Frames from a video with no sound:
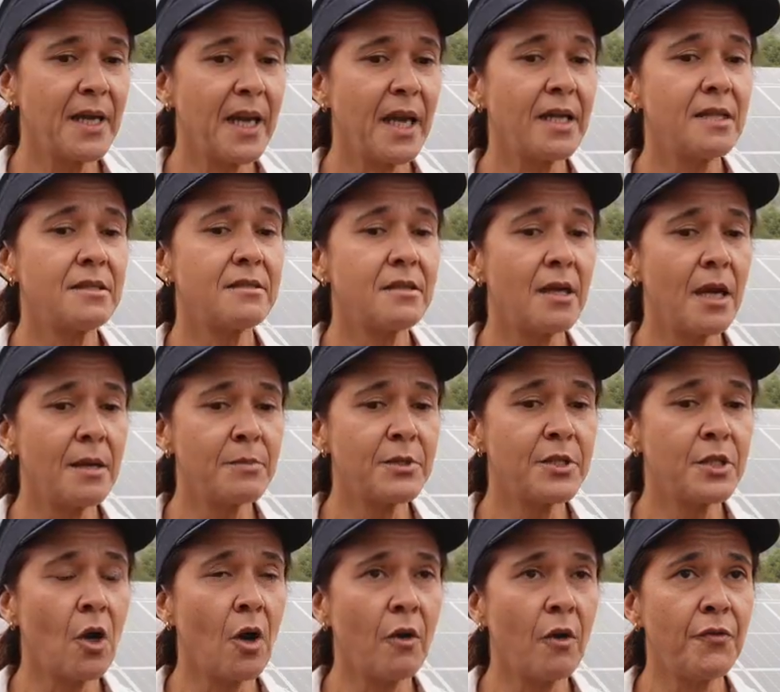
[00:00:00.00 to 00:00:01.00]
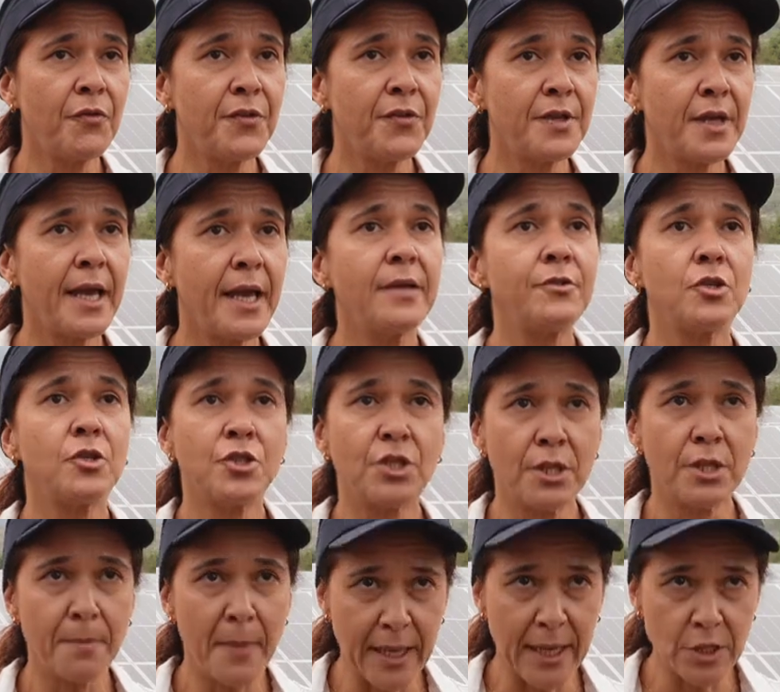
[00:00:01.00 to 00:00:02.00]
In terms of
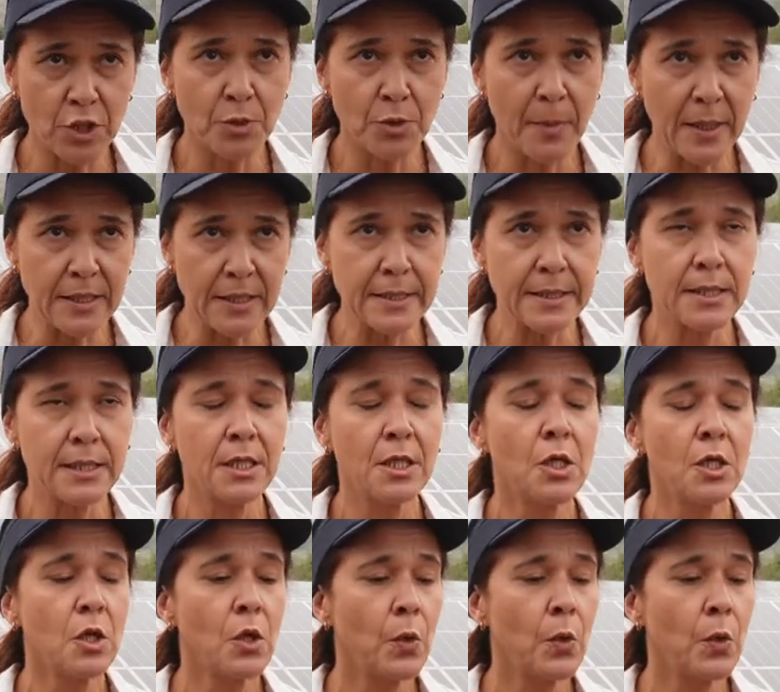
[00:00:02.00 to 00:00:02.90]
energy management,